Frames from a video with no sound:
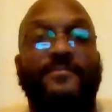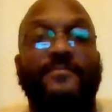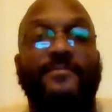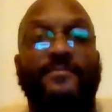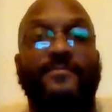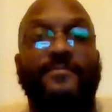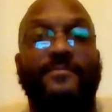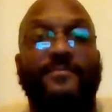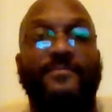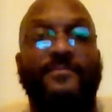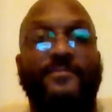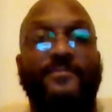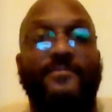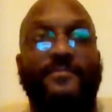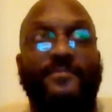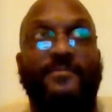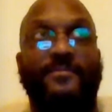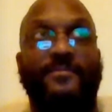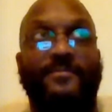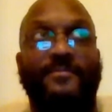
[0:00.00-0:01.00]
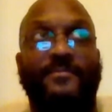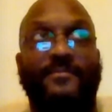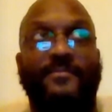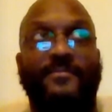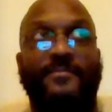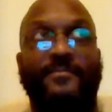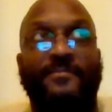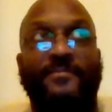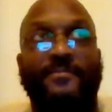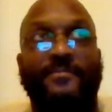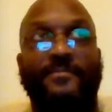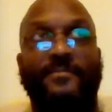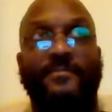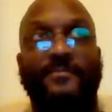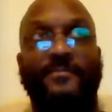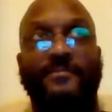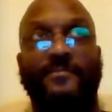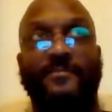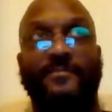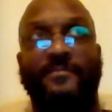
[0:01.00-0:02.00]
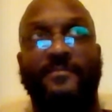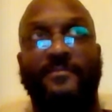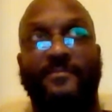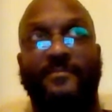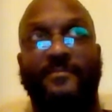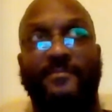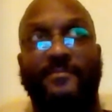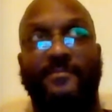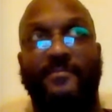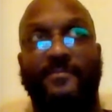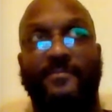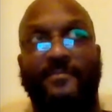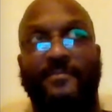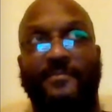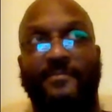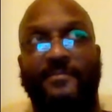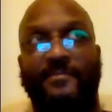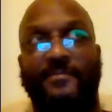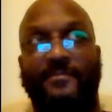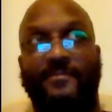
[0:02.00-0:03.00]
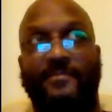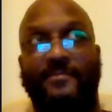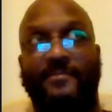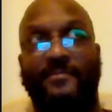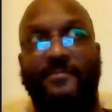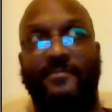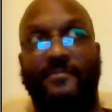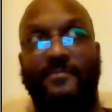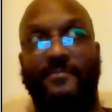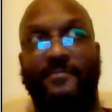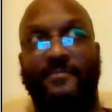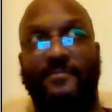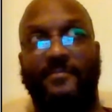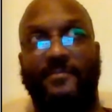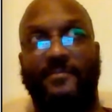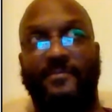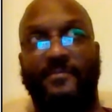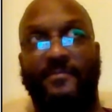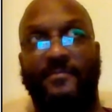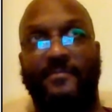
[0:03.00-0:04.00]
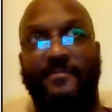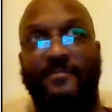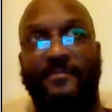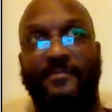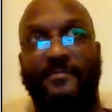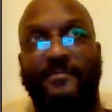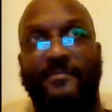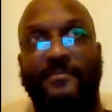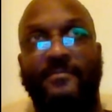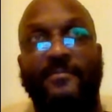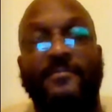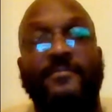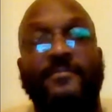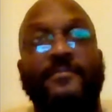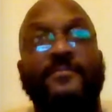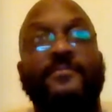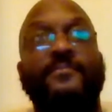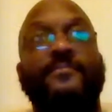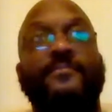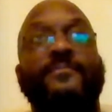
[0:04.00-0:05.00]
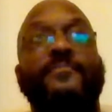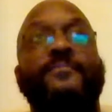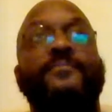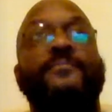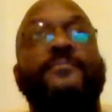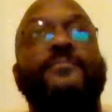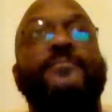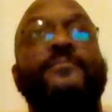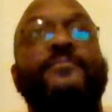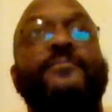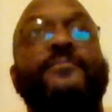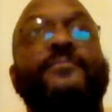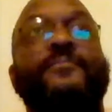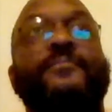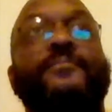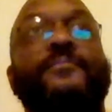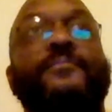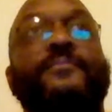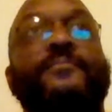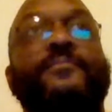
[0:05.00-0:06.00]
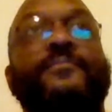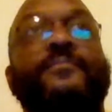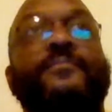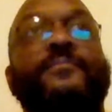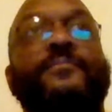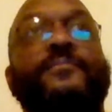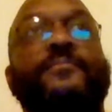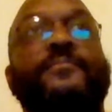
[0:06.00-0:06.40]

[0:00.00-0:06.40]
No words are spoken by the person on screen.